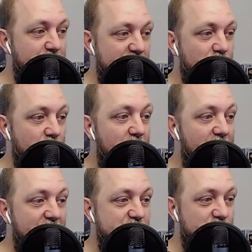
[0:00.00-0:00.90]
Metro
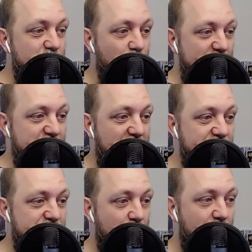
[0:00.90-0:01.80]
has also reached out
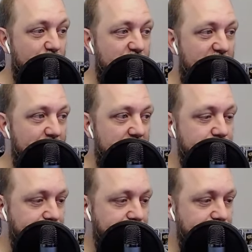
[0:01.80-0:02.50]
to Sony for comment.